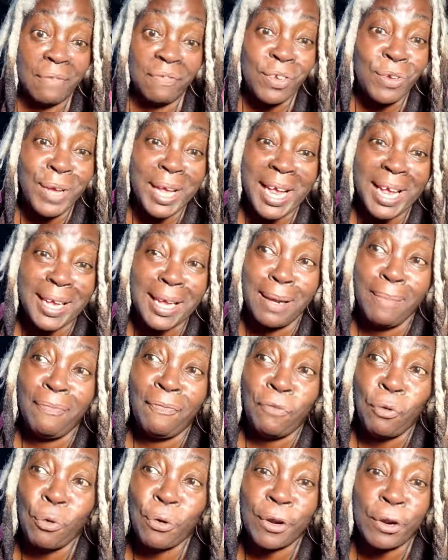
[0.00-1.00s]
If you can't keep
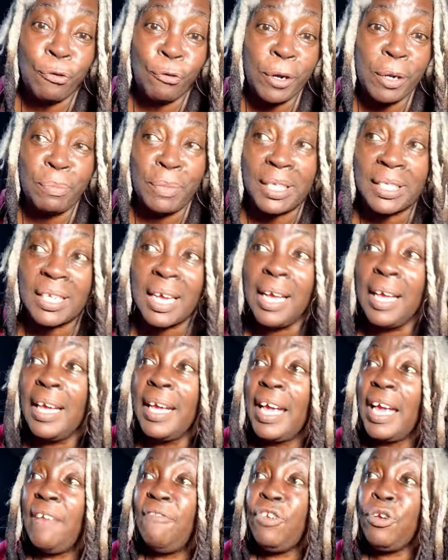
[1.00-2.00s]
four agreements,
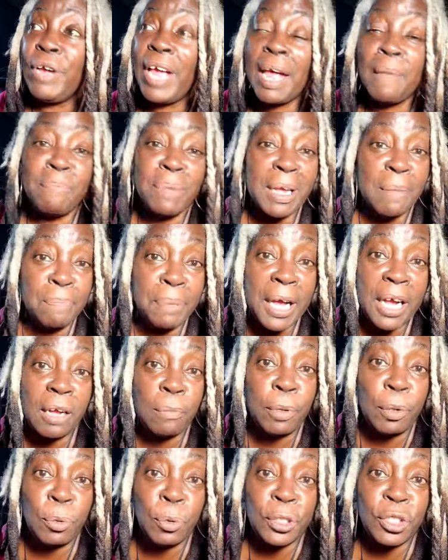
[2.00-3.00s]
if you can't be
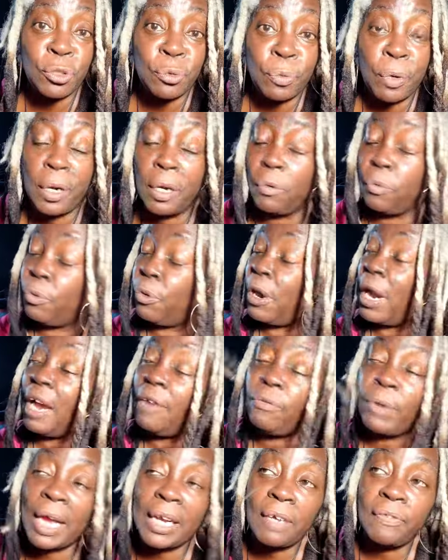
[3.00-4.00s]
impeccable with your word
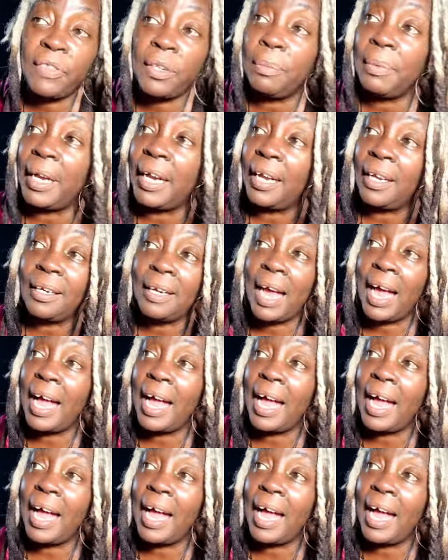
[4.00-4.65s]
right off the bat,